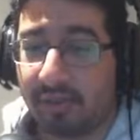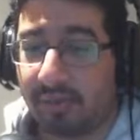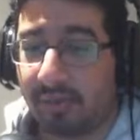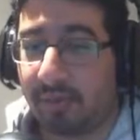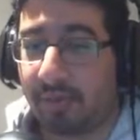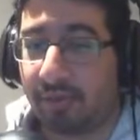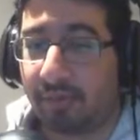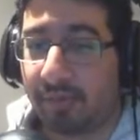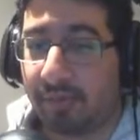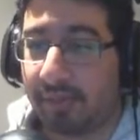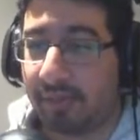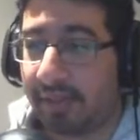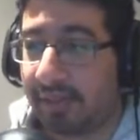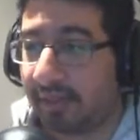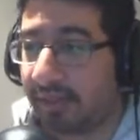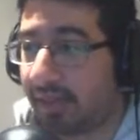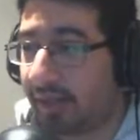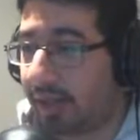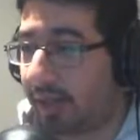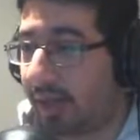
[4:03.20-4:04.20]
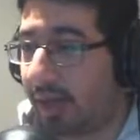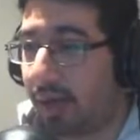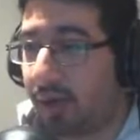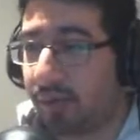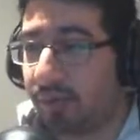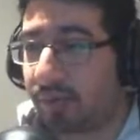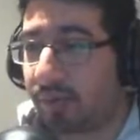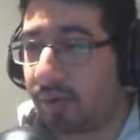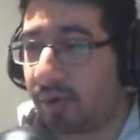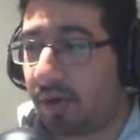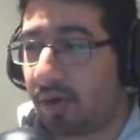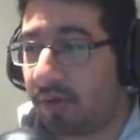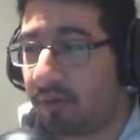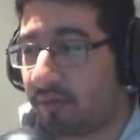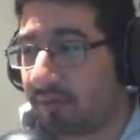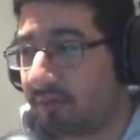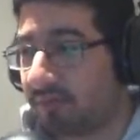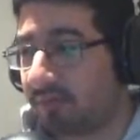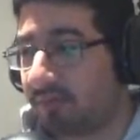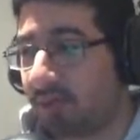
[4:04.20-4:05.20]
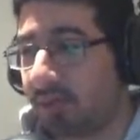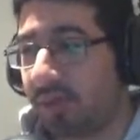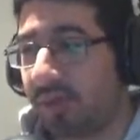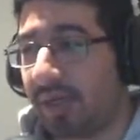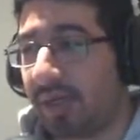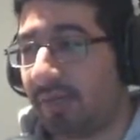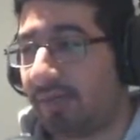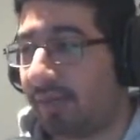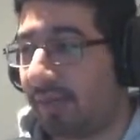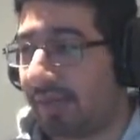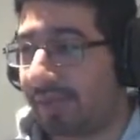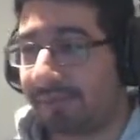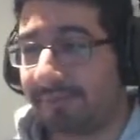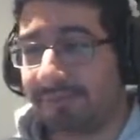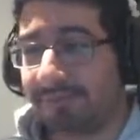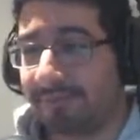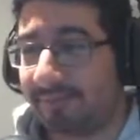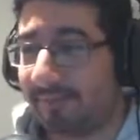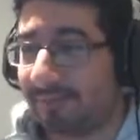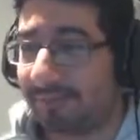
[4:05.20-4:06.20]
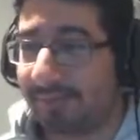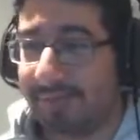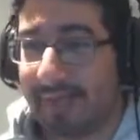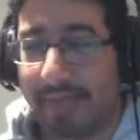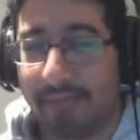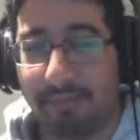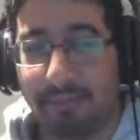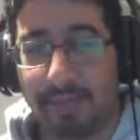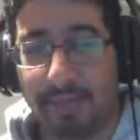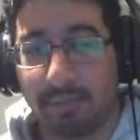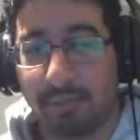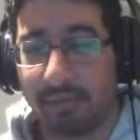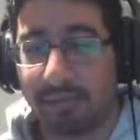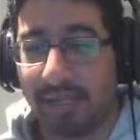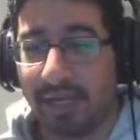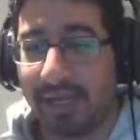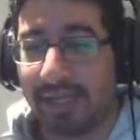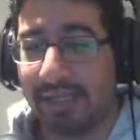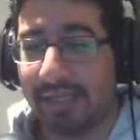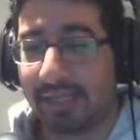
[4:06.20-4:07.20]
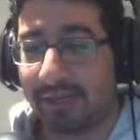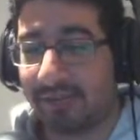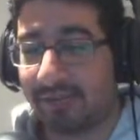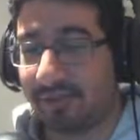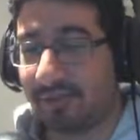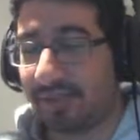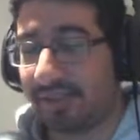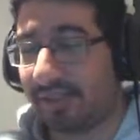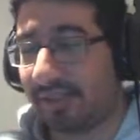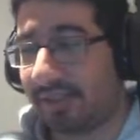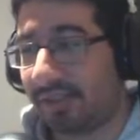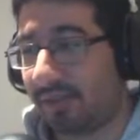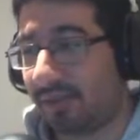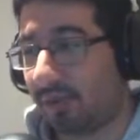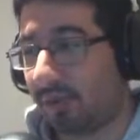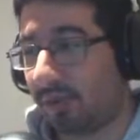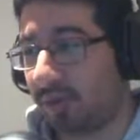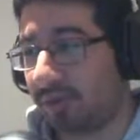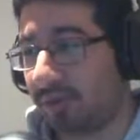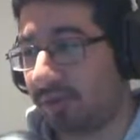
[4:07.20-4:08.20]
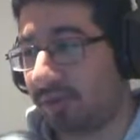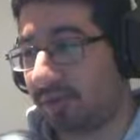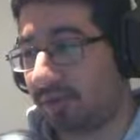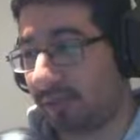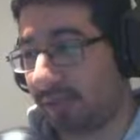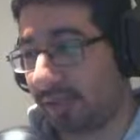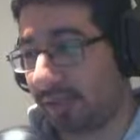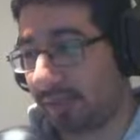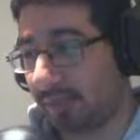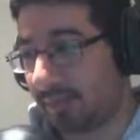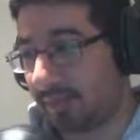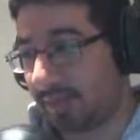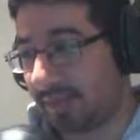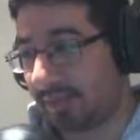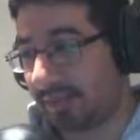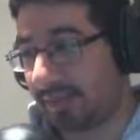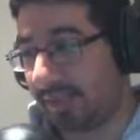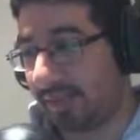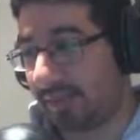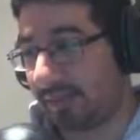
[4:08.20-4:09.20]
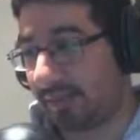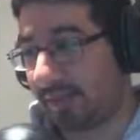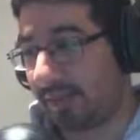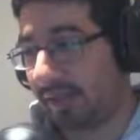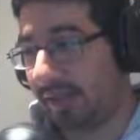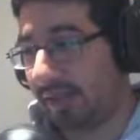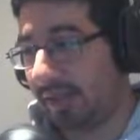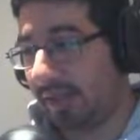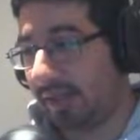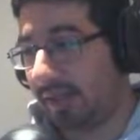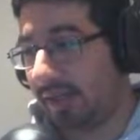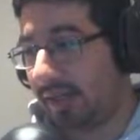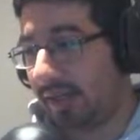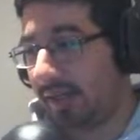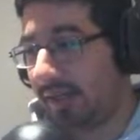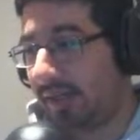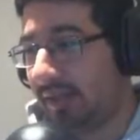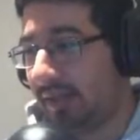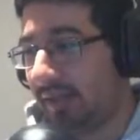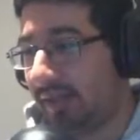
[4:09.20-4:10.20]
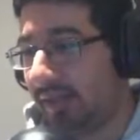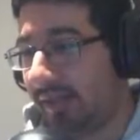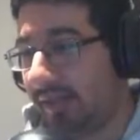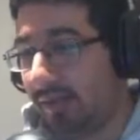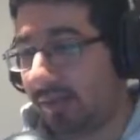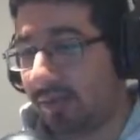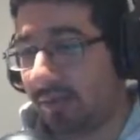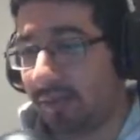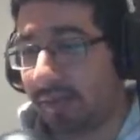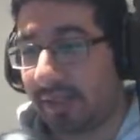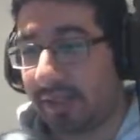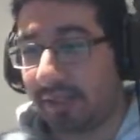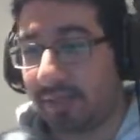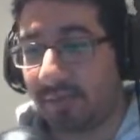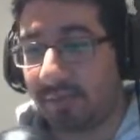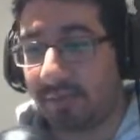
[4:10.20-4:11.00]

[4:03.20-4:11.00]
immune, but overall you can have like 10 people die here. It's not the end of the world. You'll still get the boss down. Now let's